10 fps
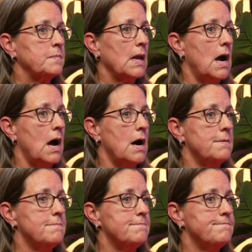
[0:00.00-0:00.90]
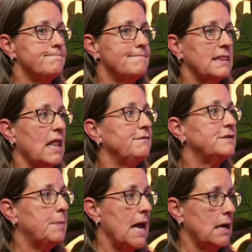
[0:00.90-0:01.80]
um,
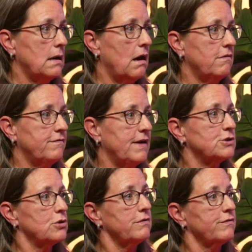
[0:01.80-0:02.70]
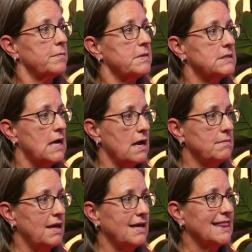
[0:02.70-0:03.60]
lifespan of a veteran from the time
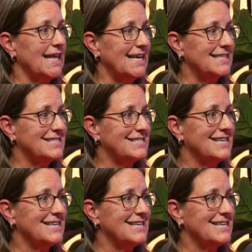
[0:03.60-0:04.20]
they enlist